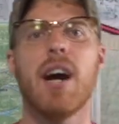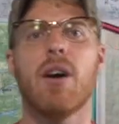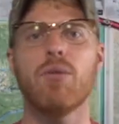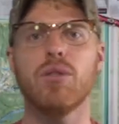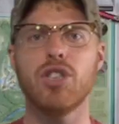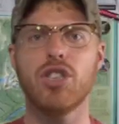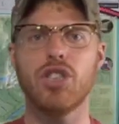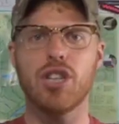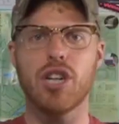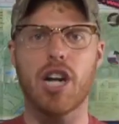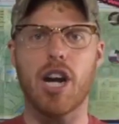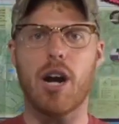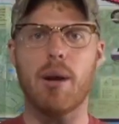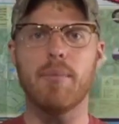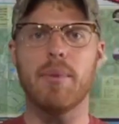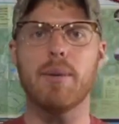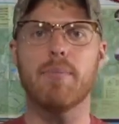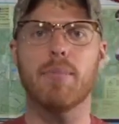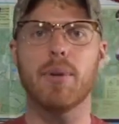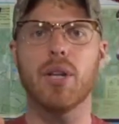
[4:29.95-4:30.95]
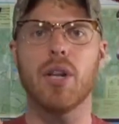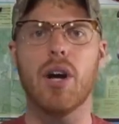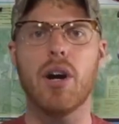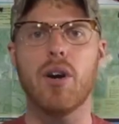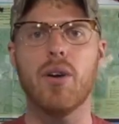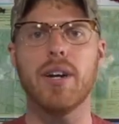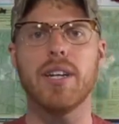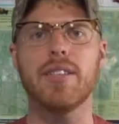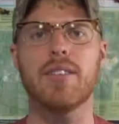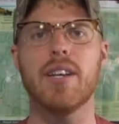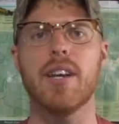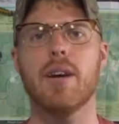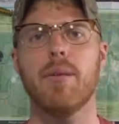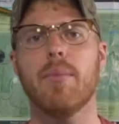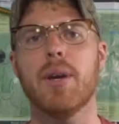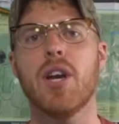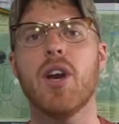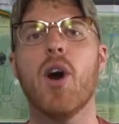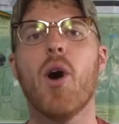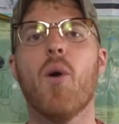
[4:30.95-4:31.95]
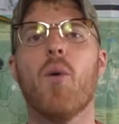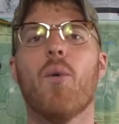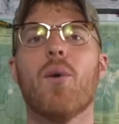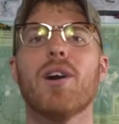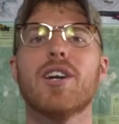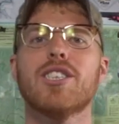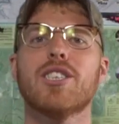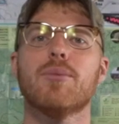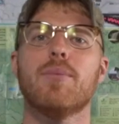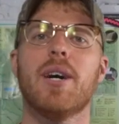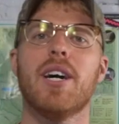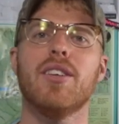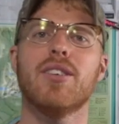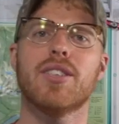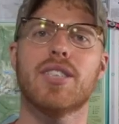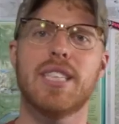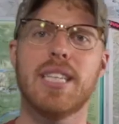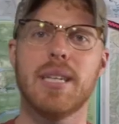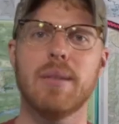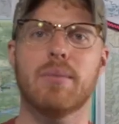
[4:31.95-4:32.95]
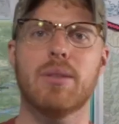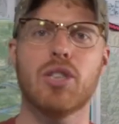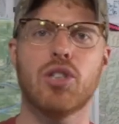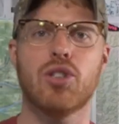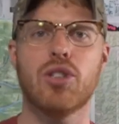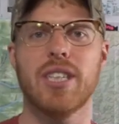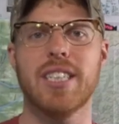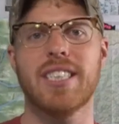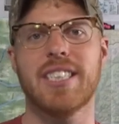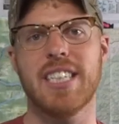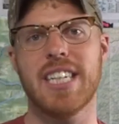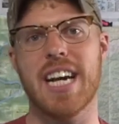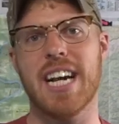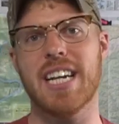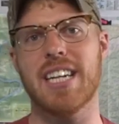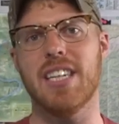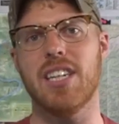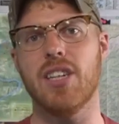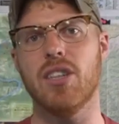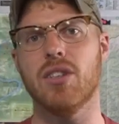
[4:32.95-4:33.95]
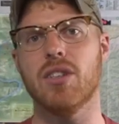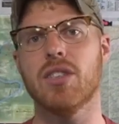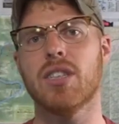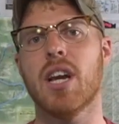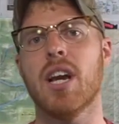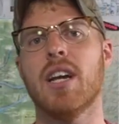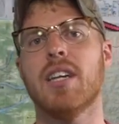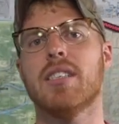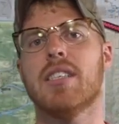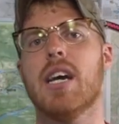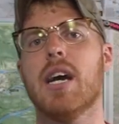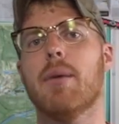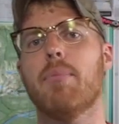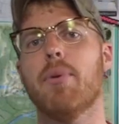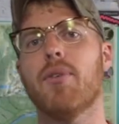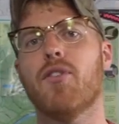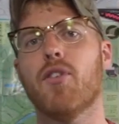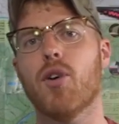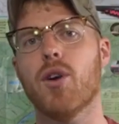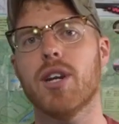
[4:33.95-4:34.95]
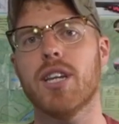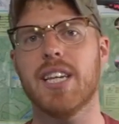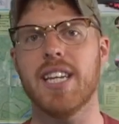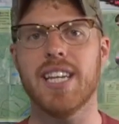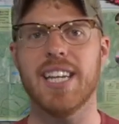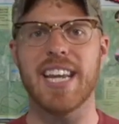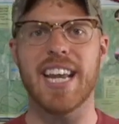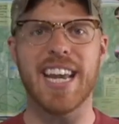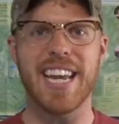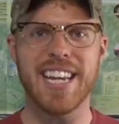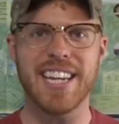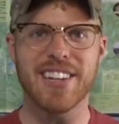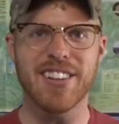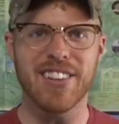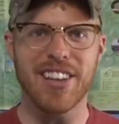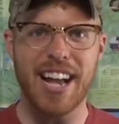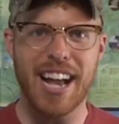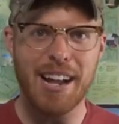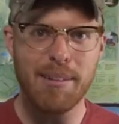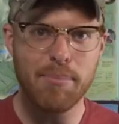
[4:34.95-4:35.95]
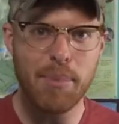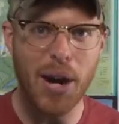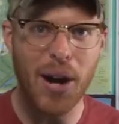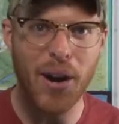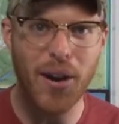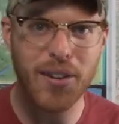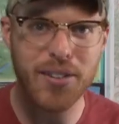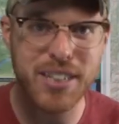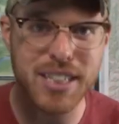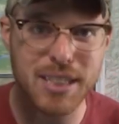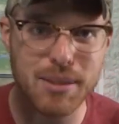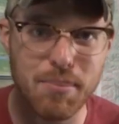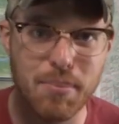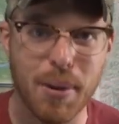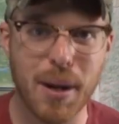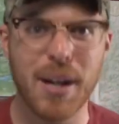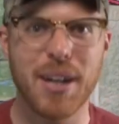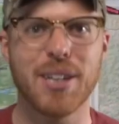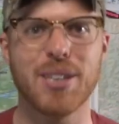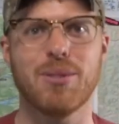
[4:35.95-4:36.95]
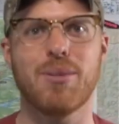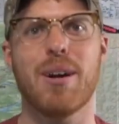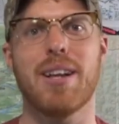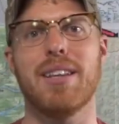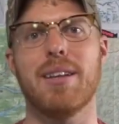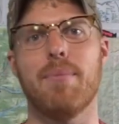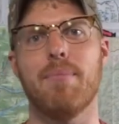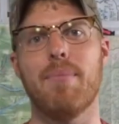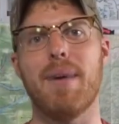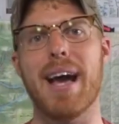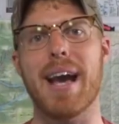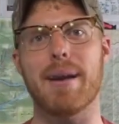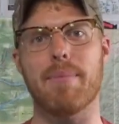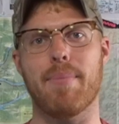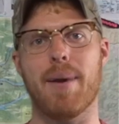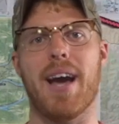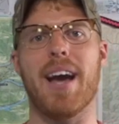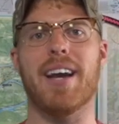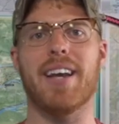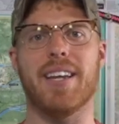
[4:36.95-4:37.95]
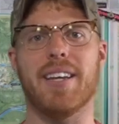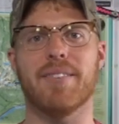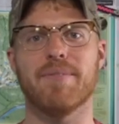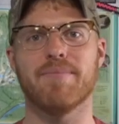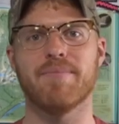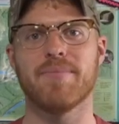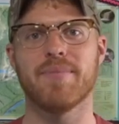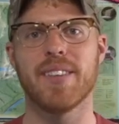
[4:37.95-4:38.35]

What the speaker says: I want you to comment below and tell me, what are some other tips and tricks that I could use to help avoid getting eaten alive by all these bugs while I'm backpacking?